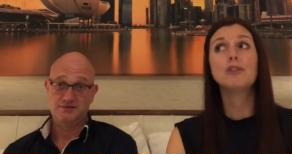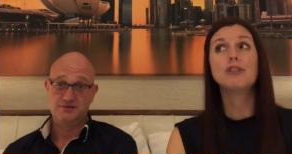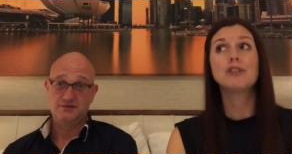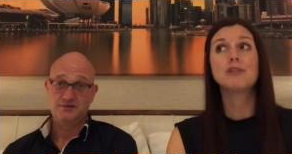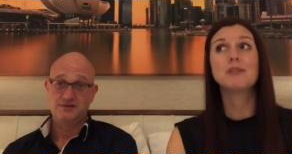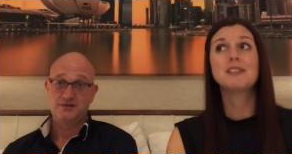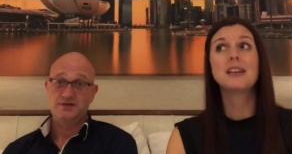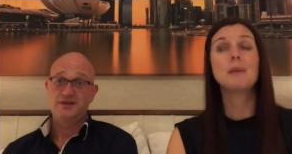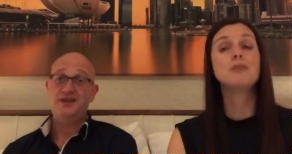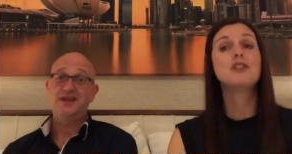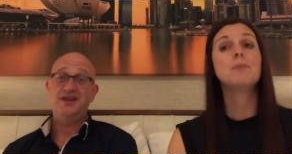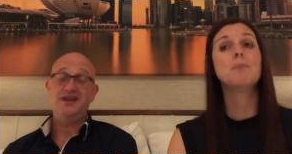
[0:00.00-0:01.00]
Speaker 1: just the
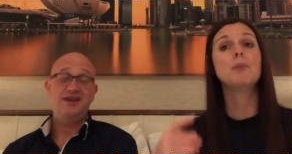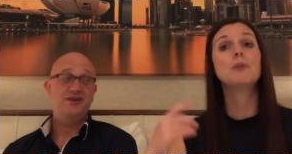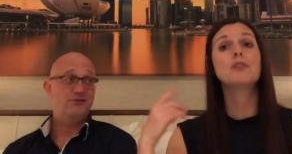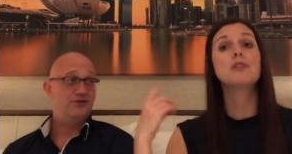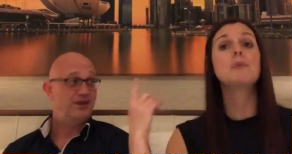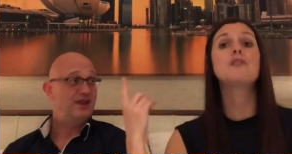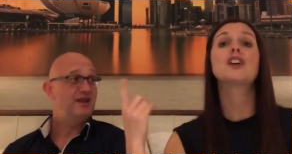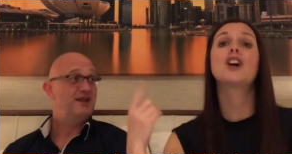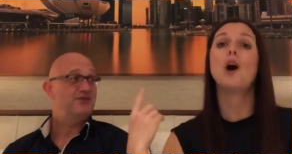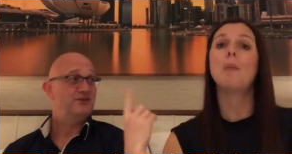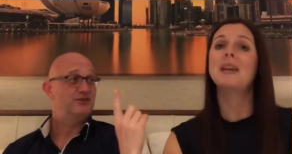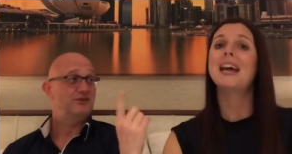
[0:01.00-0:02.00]
reception, but it some really of the
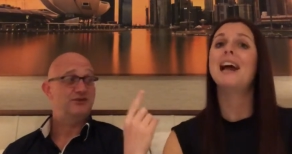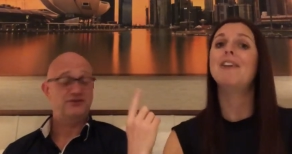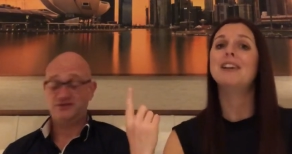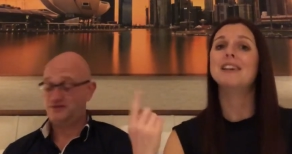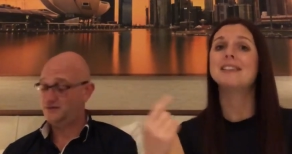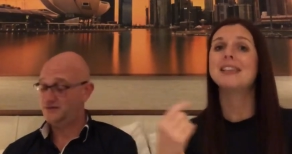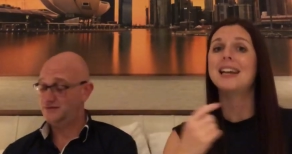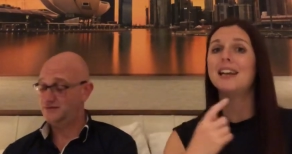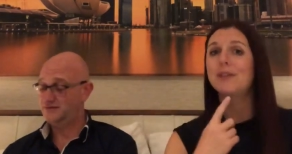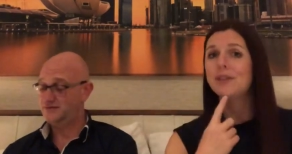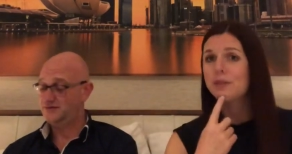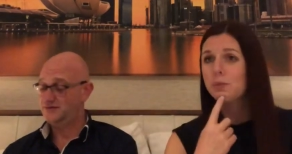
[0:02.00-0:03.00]
common does. areas
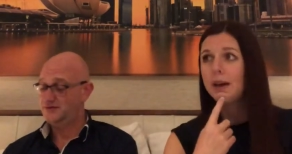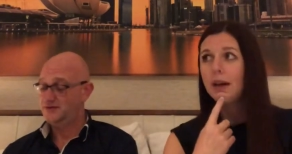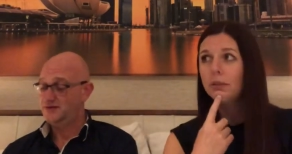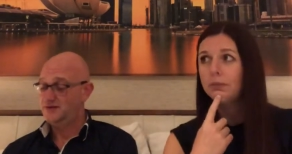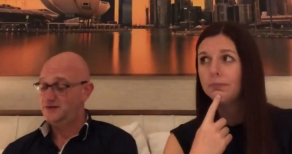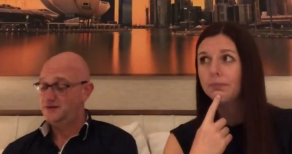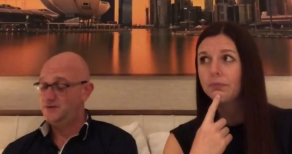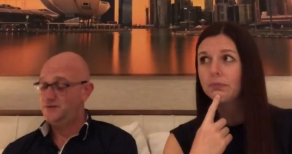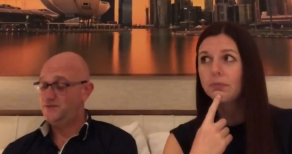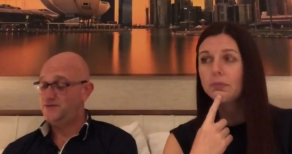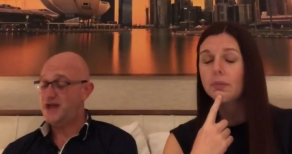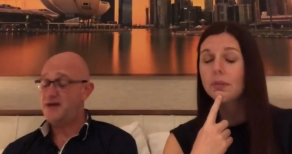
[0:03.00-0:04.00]
here as
Speaker 2: well
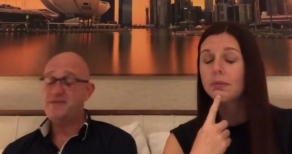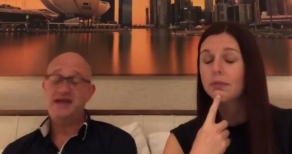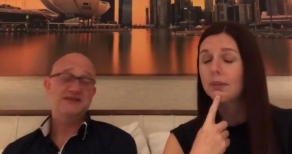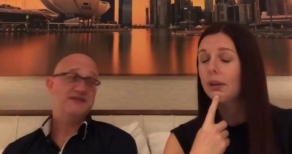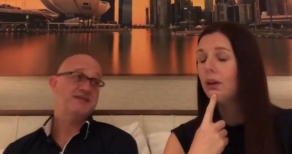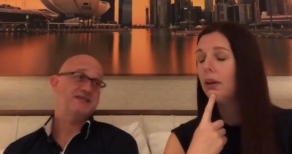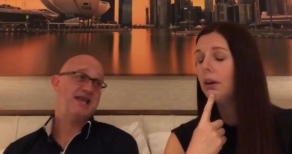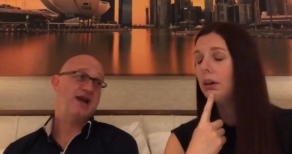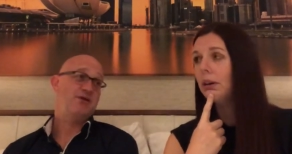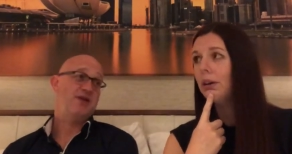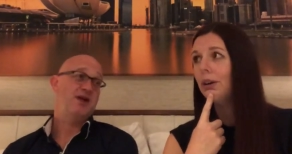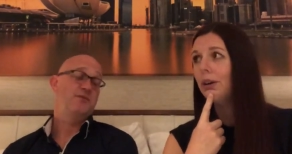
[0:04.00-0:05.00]
that makes us
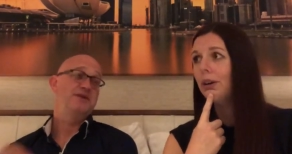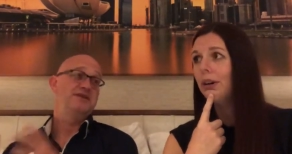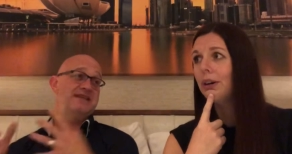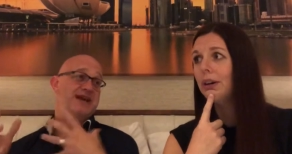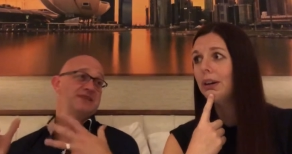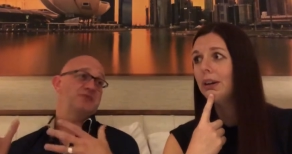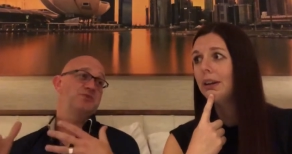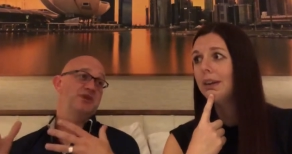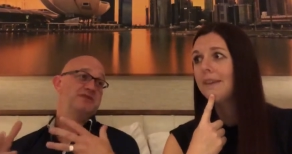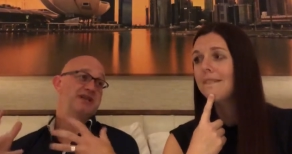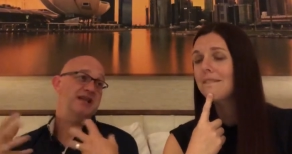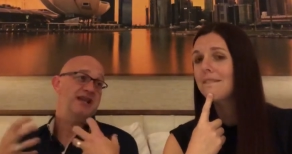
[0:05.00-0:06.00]
sound like we're desperate
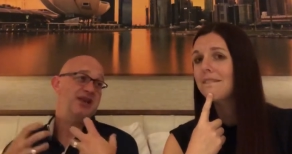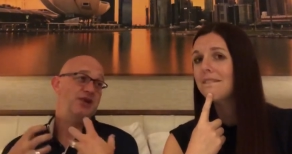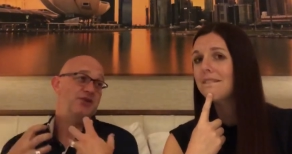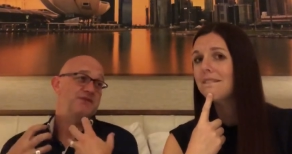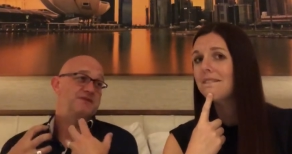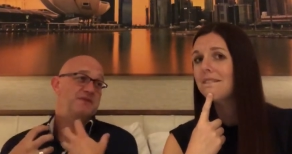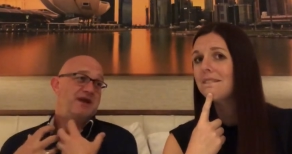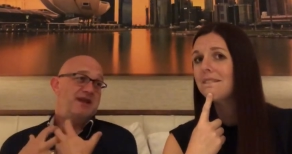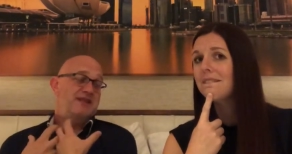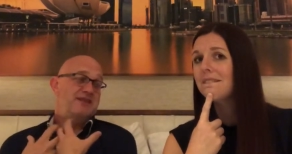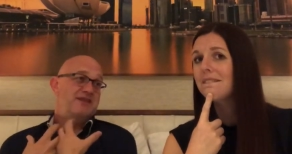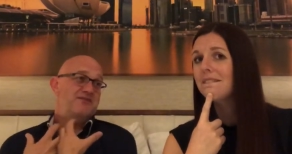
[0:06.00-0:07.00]
to cling on to
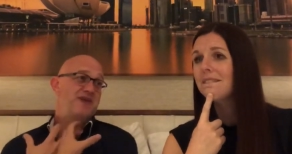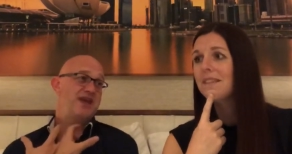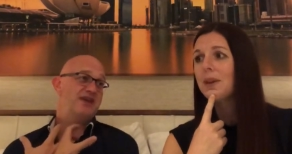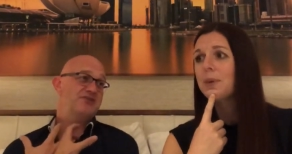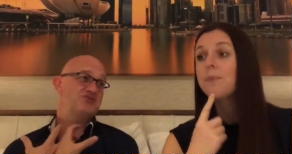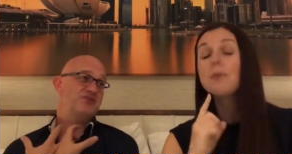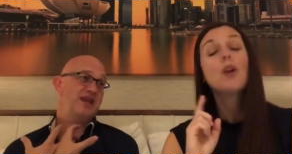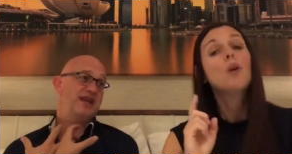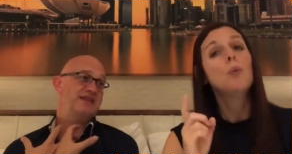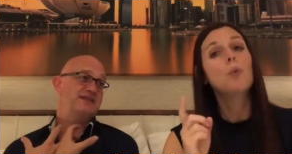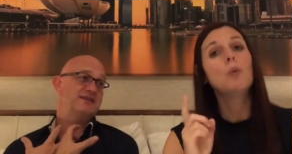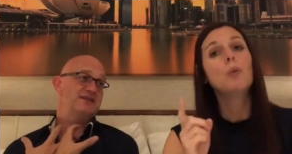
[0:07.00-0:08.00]
anything Vegas
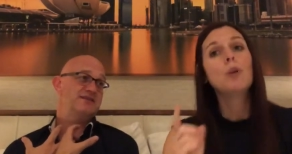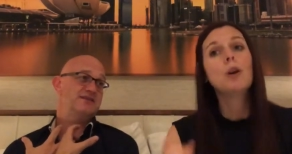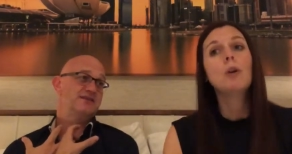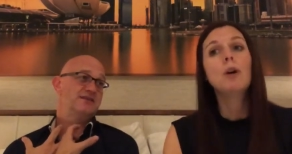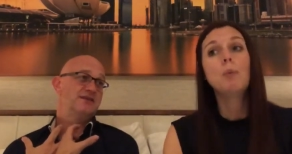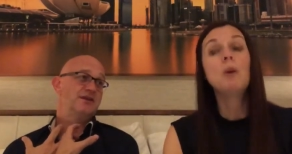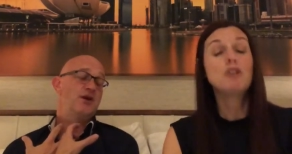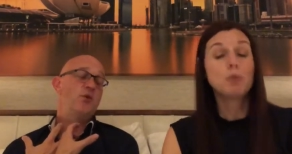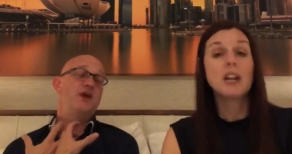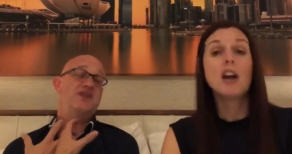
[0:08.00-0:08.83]
related.
Speaker 1: Which we which